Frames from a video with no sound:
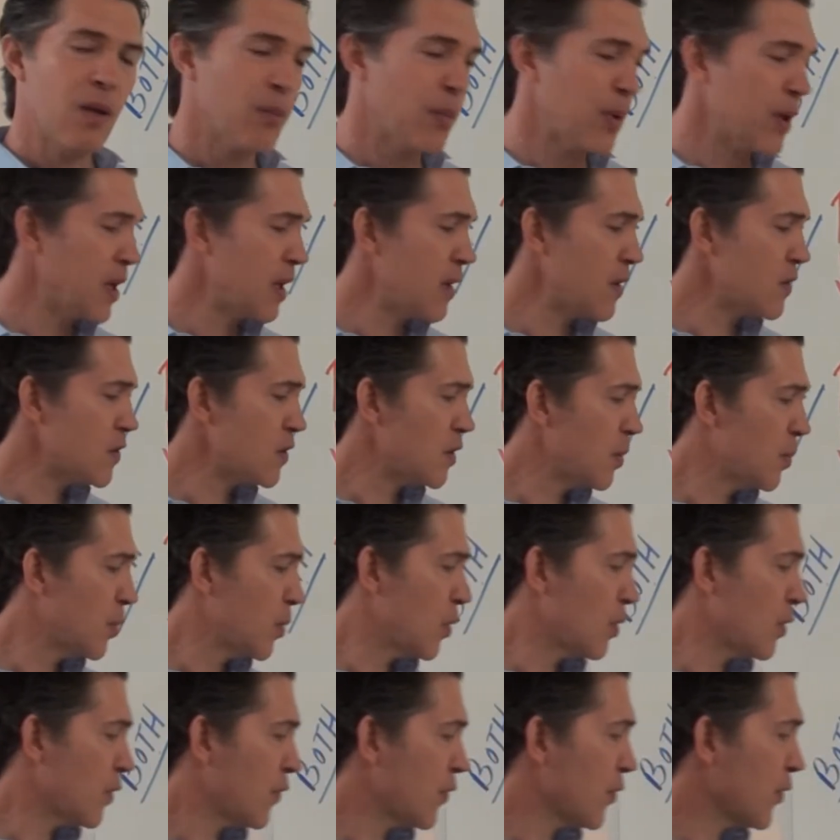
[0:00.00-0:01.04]
But here's the
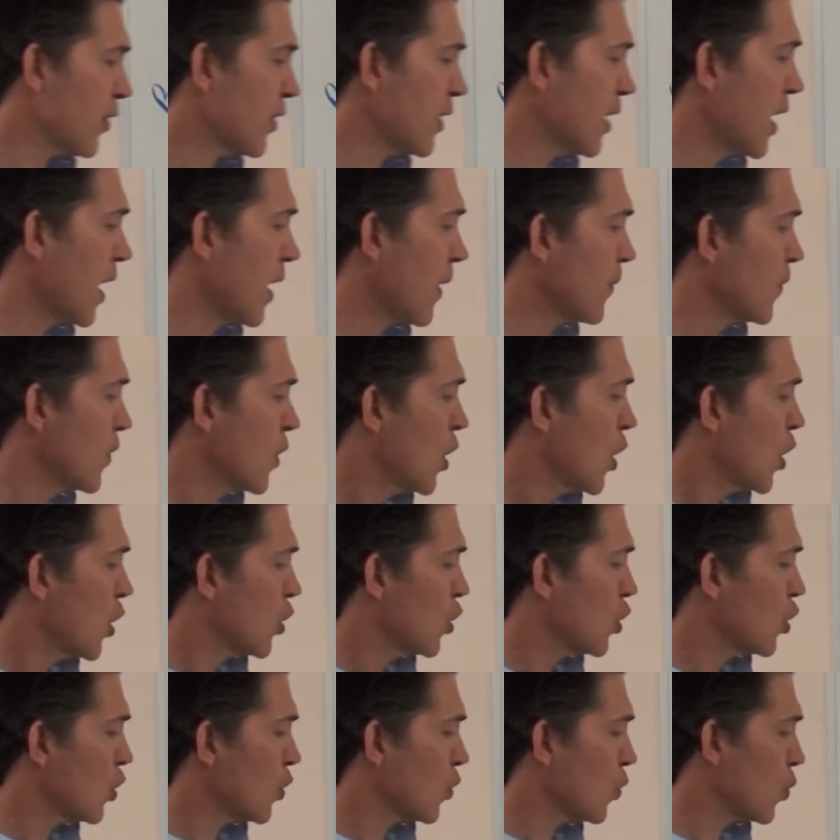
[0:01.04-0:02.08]
beautiful thing.
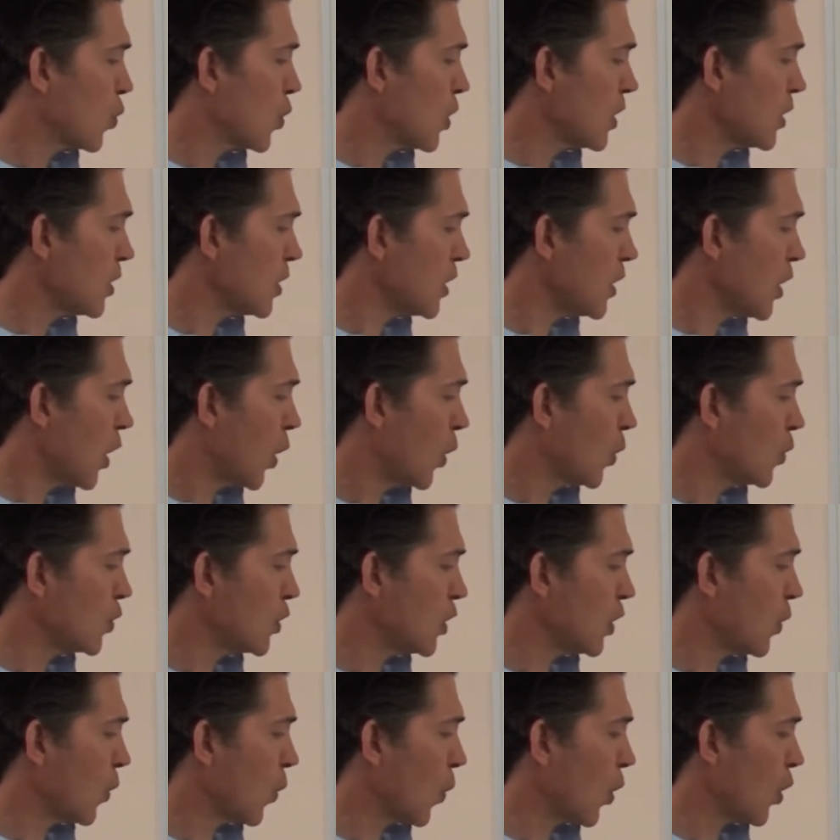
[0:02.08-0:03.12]
You're really
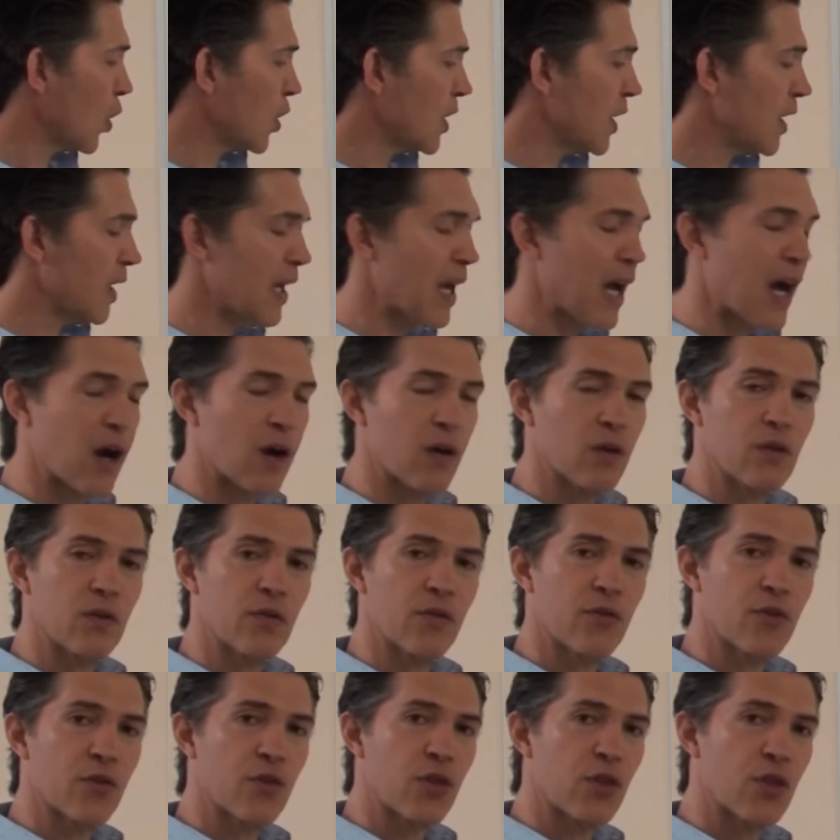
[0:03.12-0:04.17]
only working out
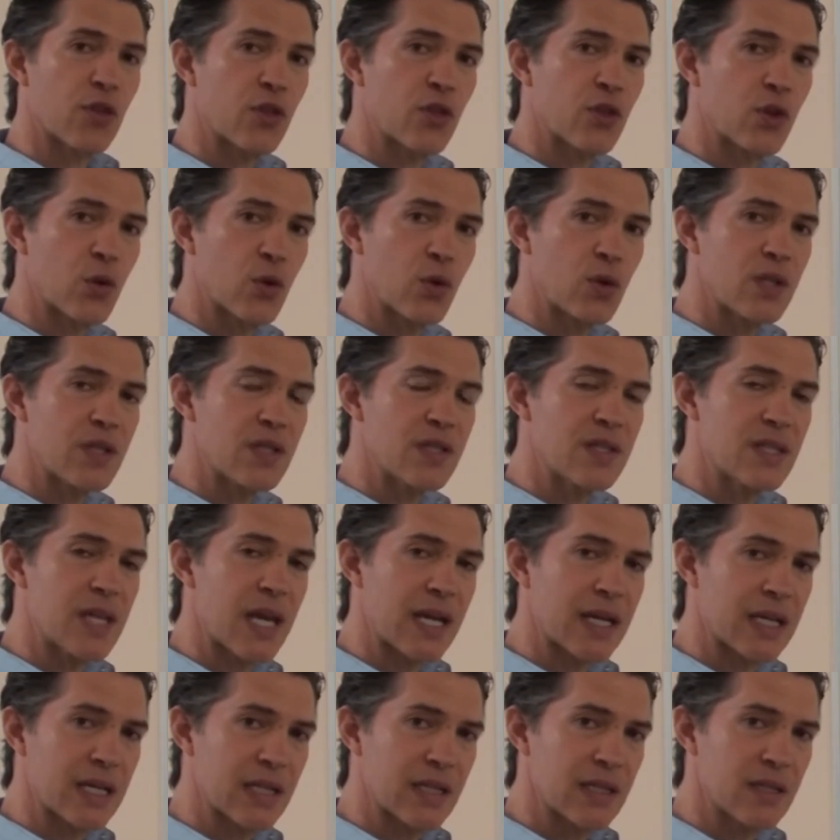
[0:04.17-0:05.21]
for 30
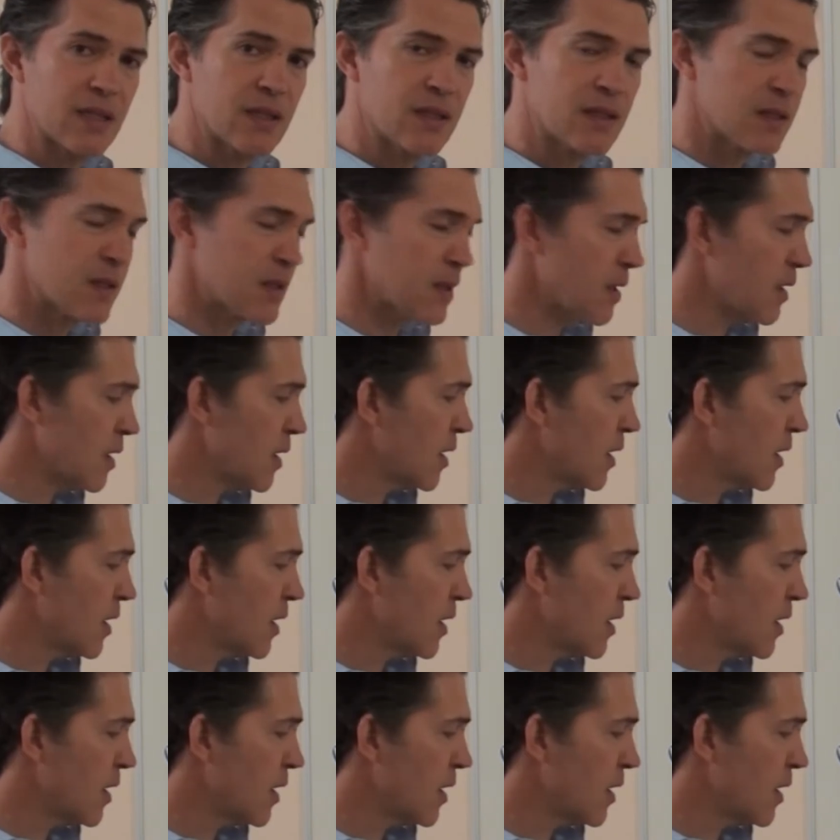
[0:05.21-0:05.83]
seconds